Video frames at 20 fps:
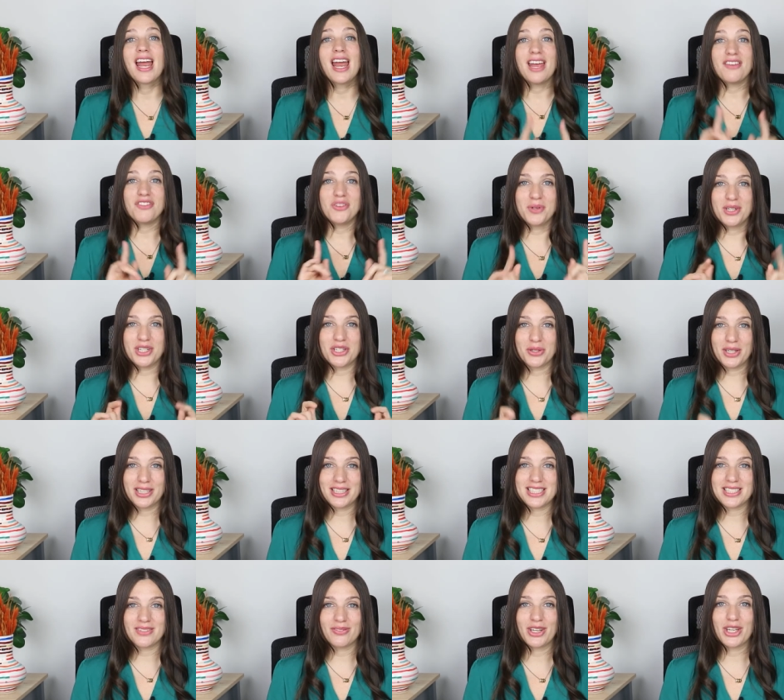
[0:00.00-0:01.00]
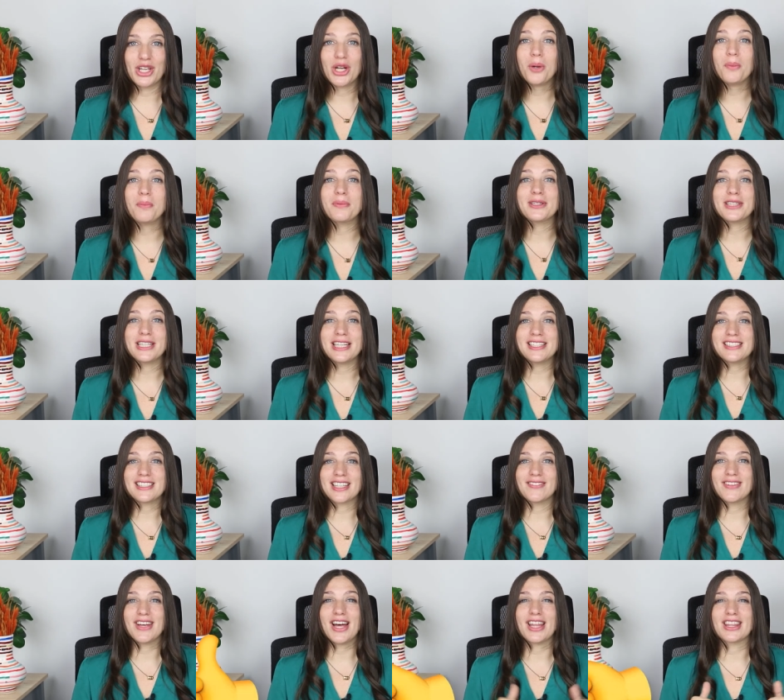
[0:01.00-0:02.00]
If you enjoyed this video, please
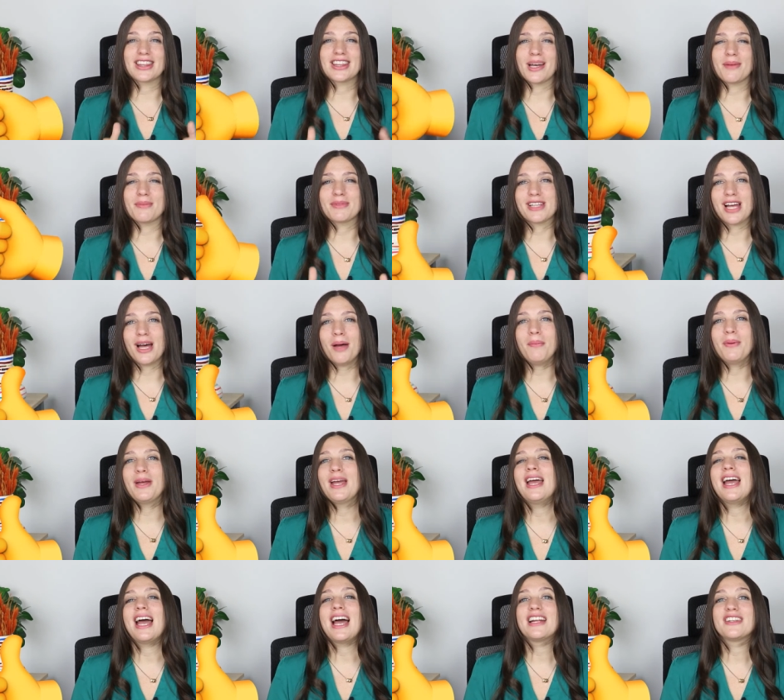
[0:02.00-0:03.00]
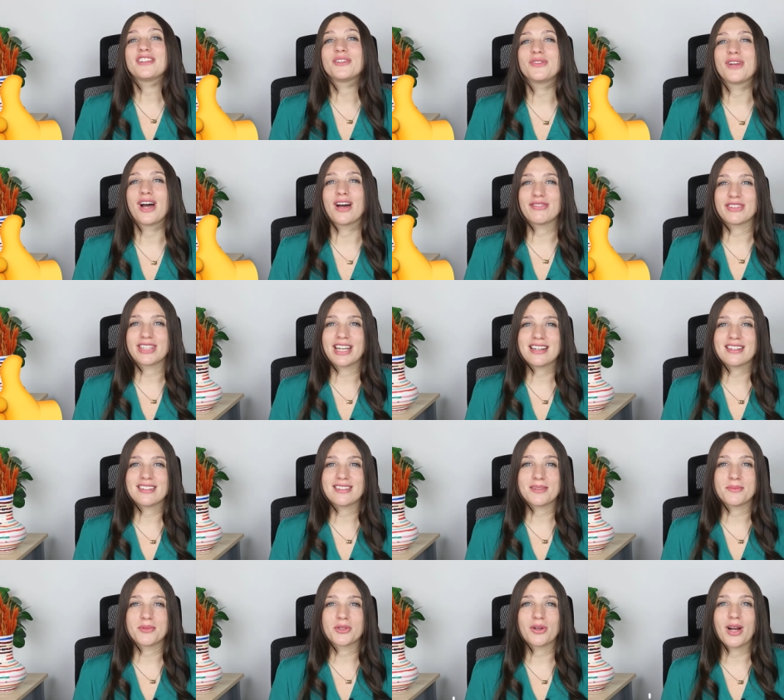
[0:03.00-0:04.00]
give it a thumbs up and do not forget to
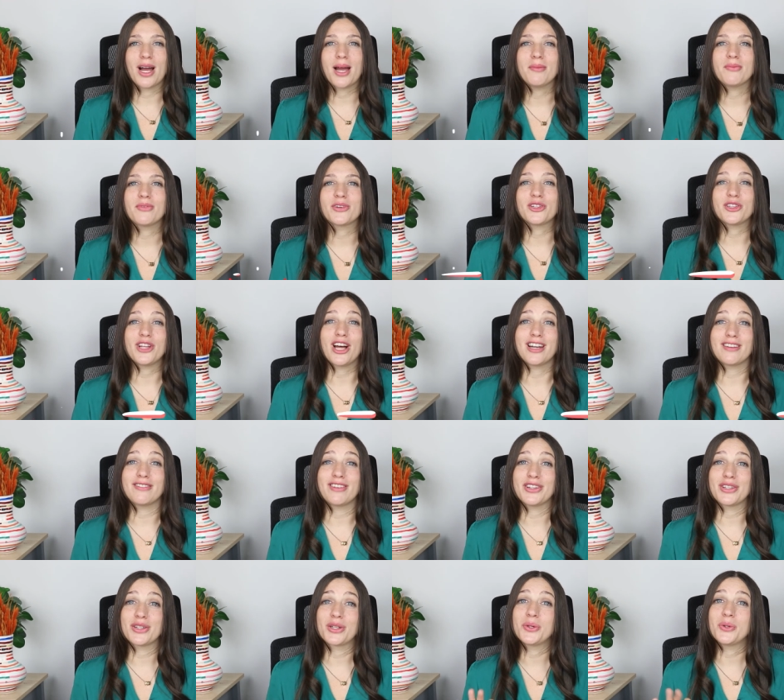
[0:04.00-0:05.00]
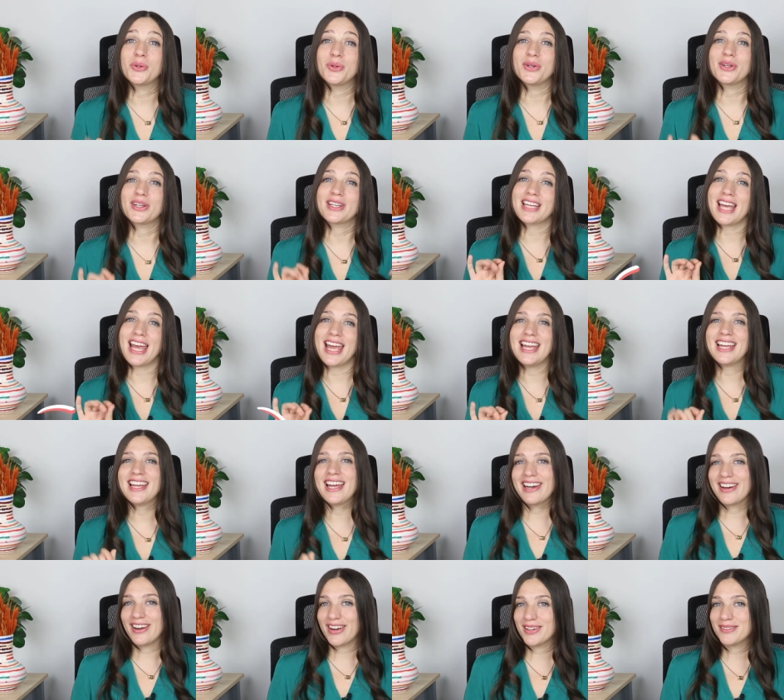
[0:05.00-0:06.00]
subscribe for a lot of other cool cake
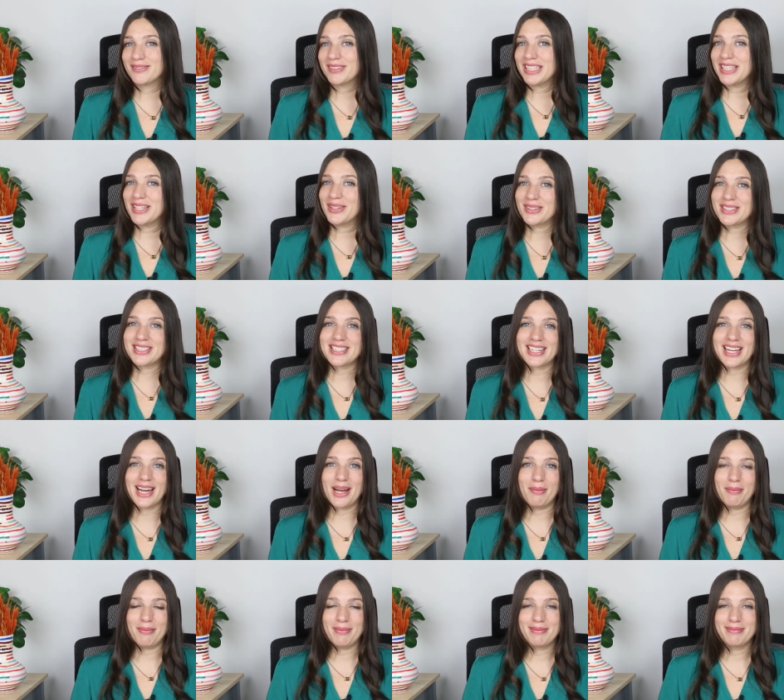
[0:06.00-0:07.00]
and art videos to come.